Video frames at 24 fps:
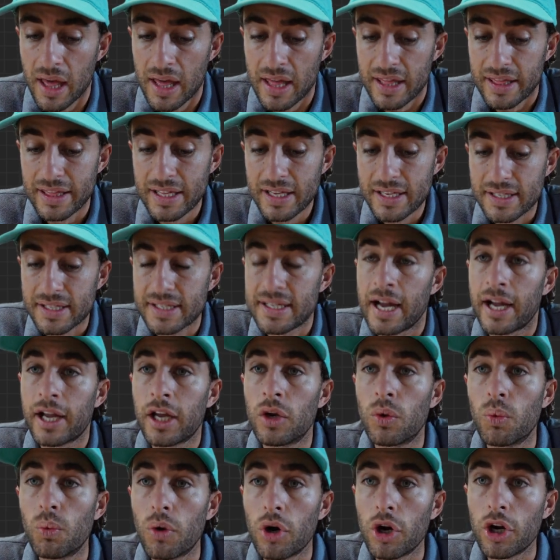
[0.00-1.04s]
This
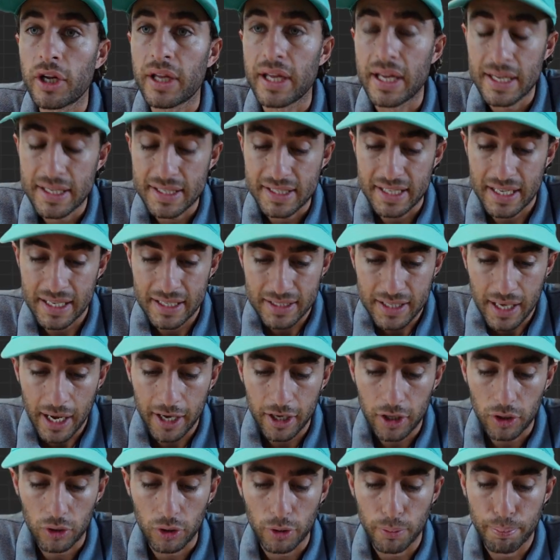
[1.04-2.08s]
second work is
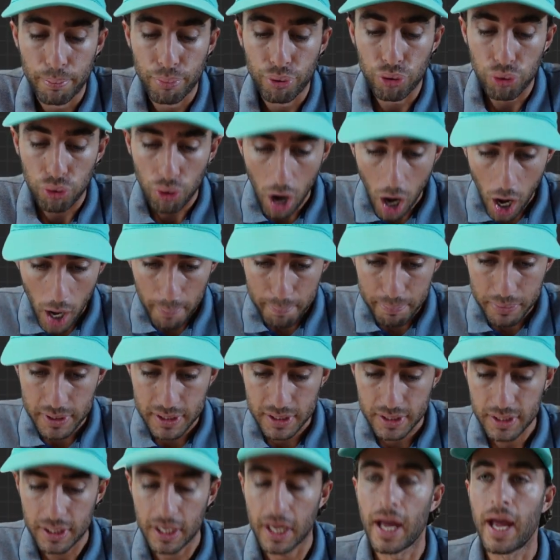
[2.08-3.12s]
entitled
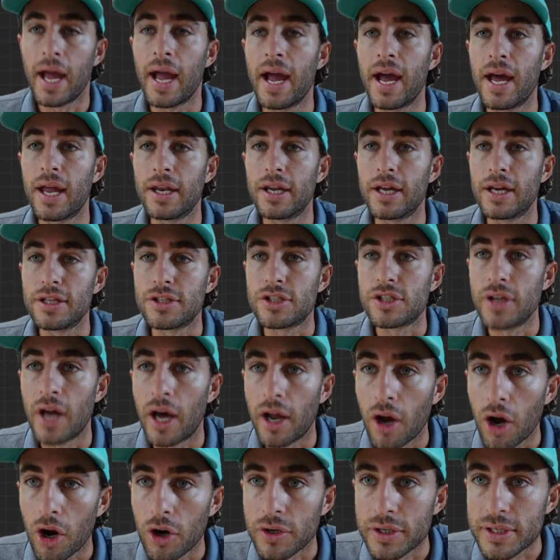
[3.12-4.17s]
Propped, and it's
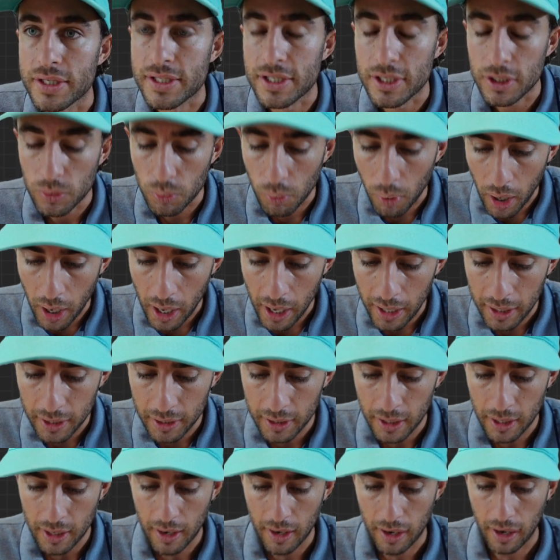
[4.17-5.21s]
not hard to see why.
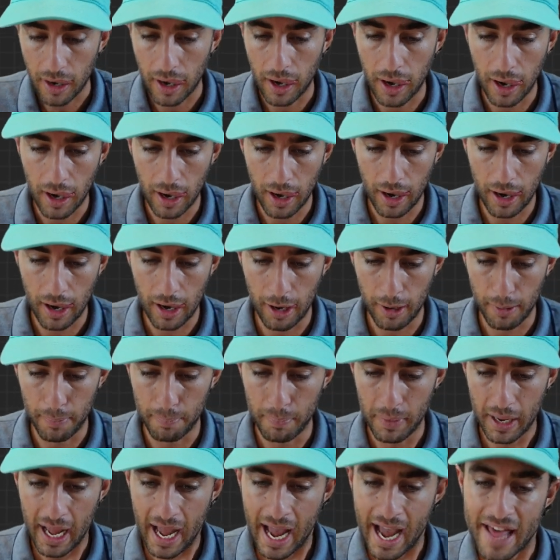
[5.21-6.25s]

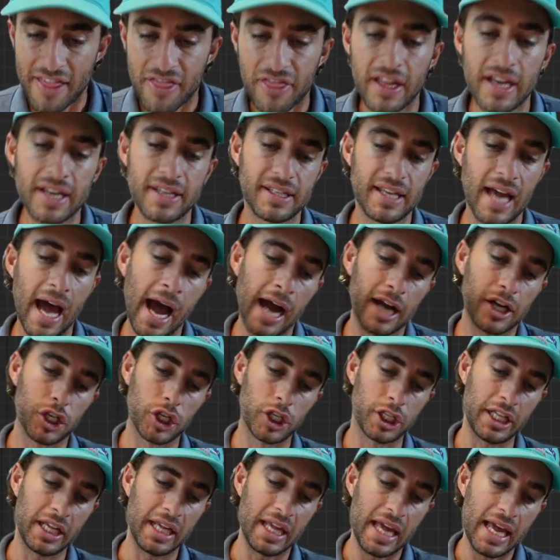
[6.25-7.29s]
And this
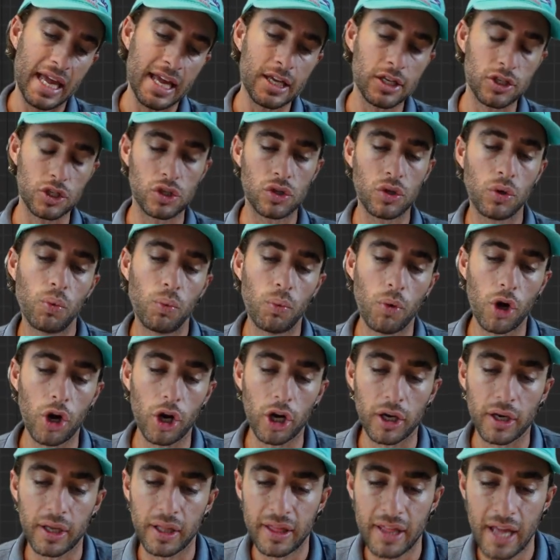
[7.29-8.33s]
actually is the
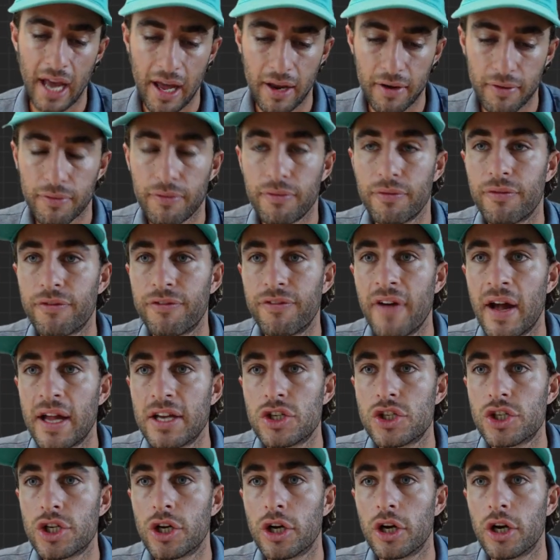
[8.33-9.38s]
work that
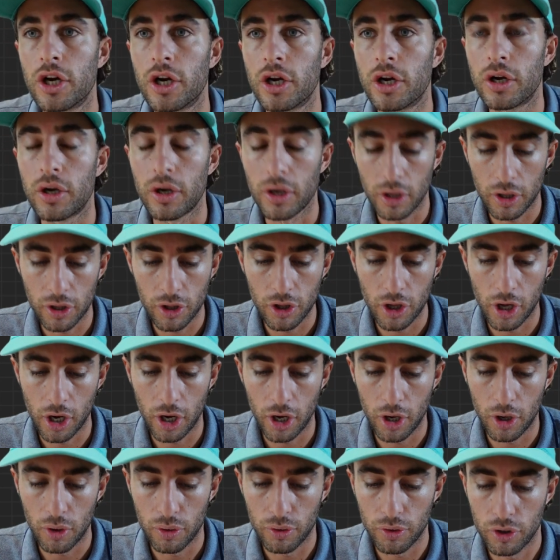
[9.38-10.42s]
fetched her
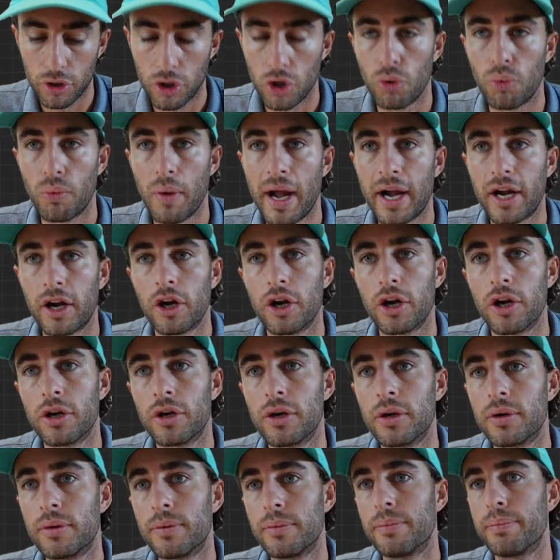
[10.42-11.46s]
the
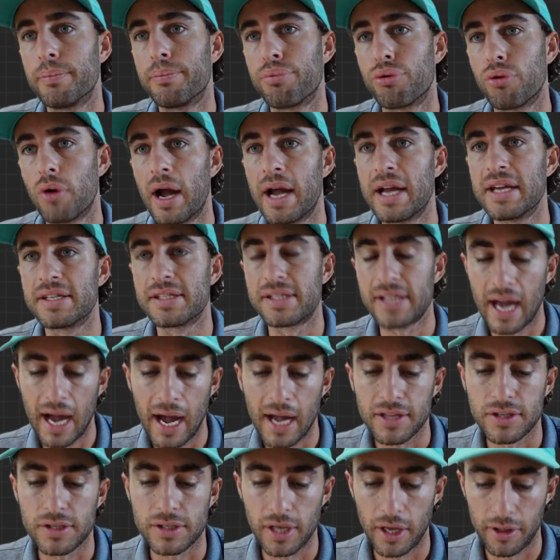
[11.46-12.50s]
record price
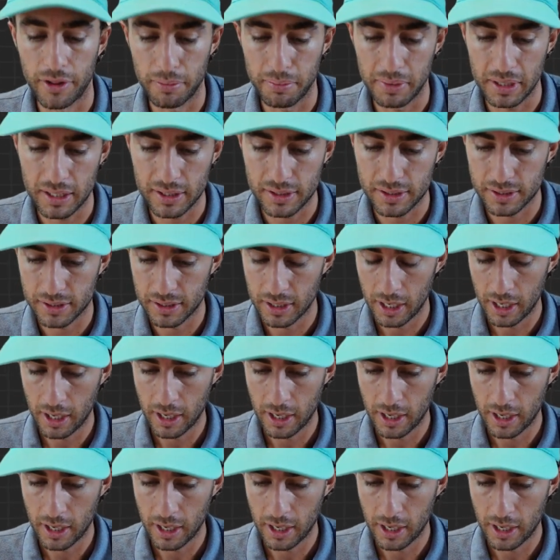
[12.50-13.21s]
at Sotheby's.